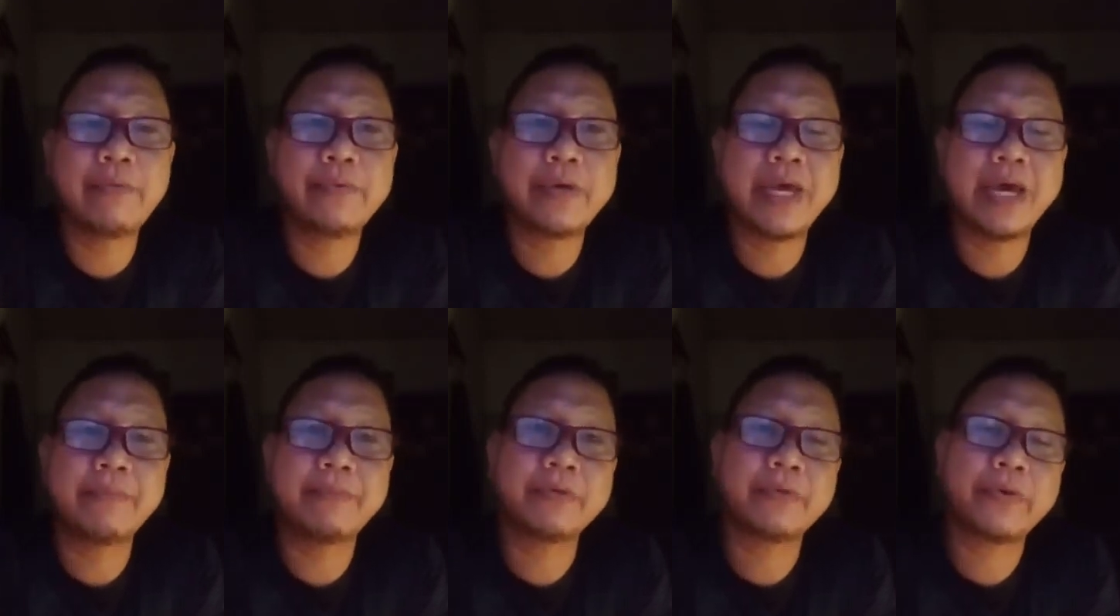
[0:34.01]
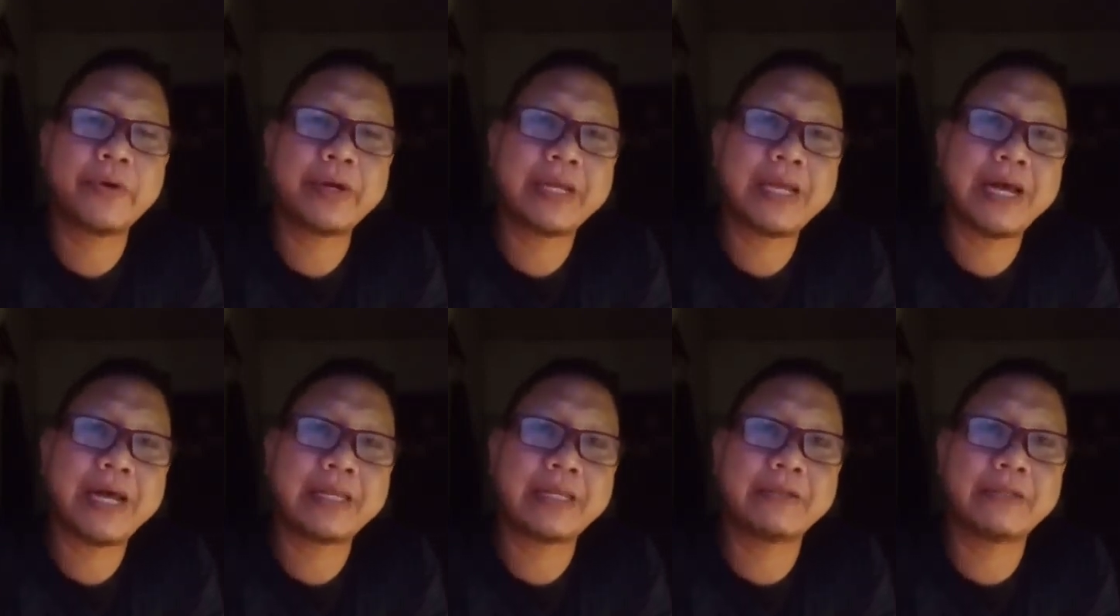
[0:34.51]
We have an
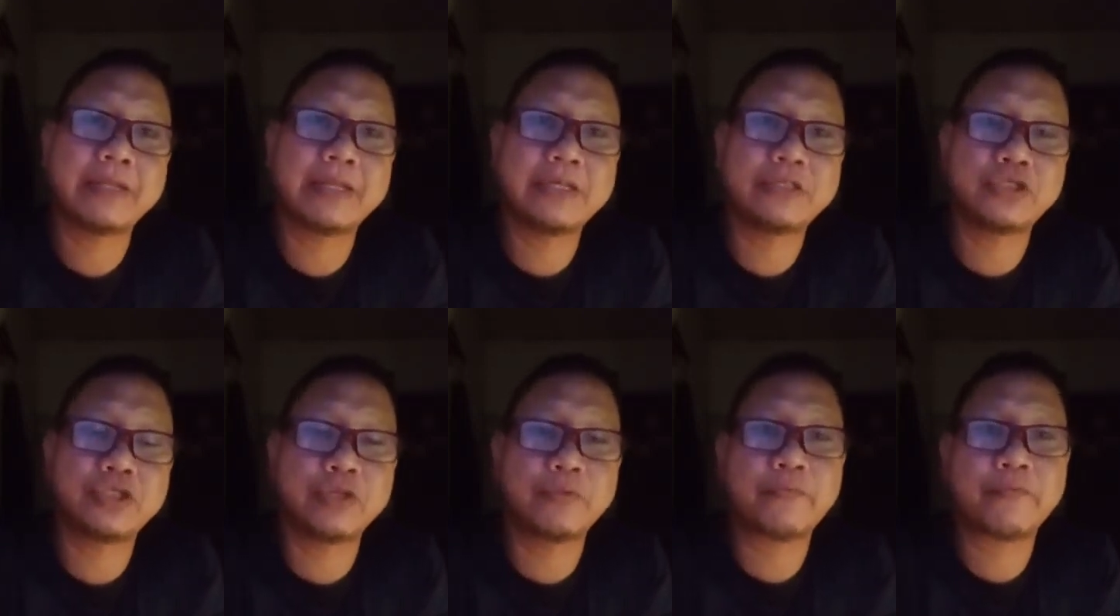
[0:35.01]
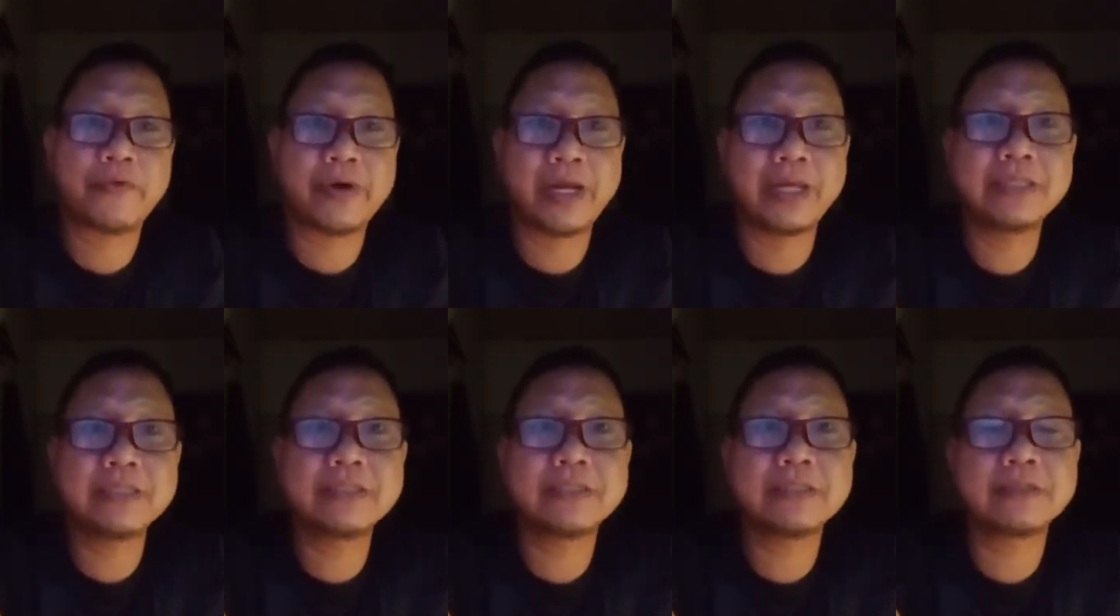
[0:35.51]
organic legit
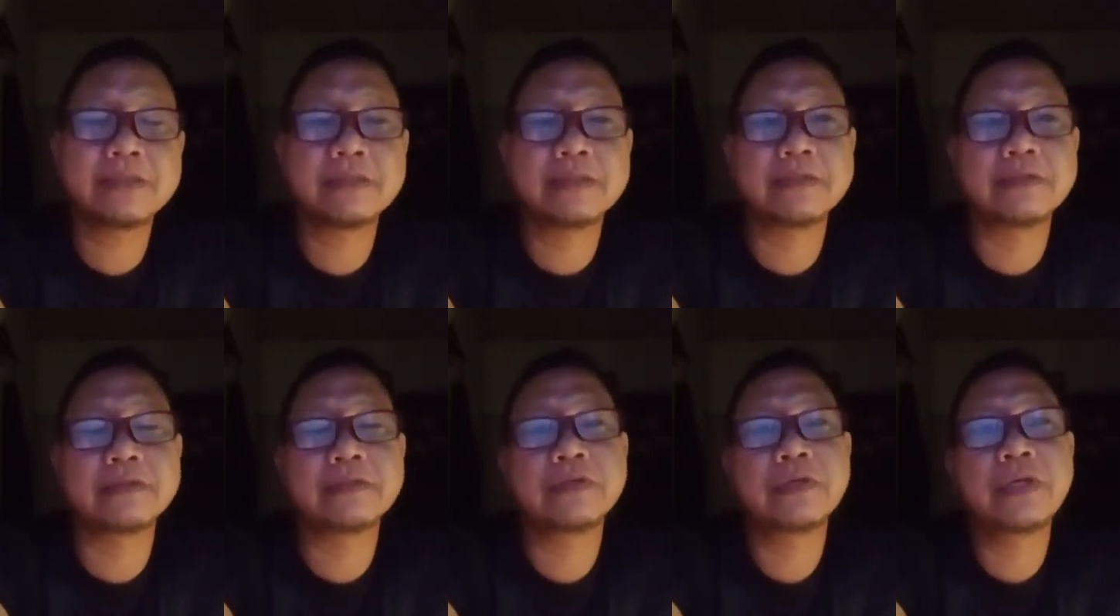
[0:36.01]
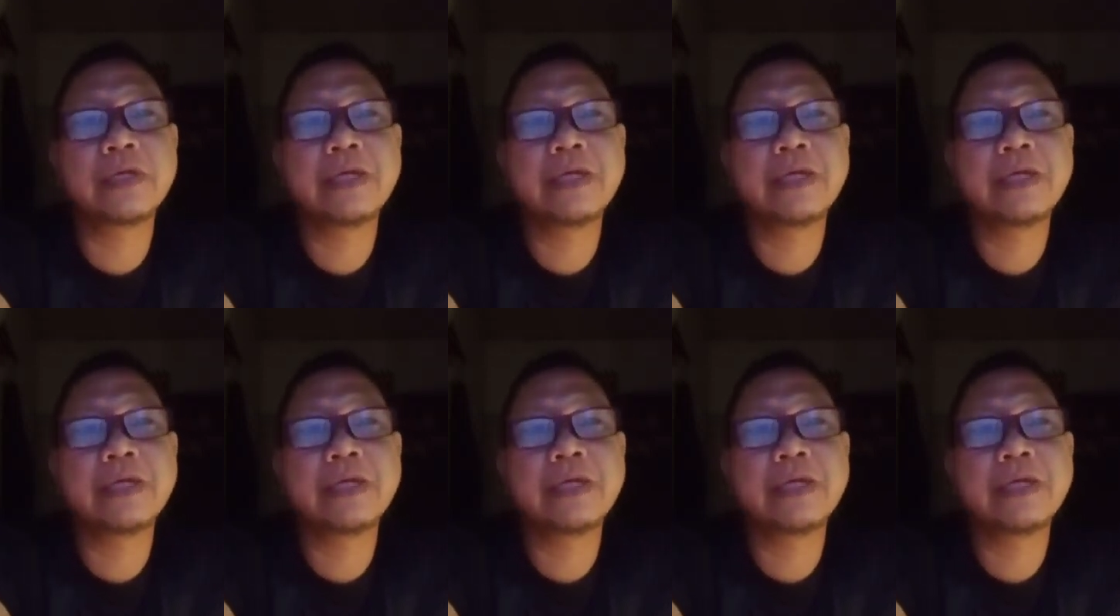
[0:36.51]
friends, no?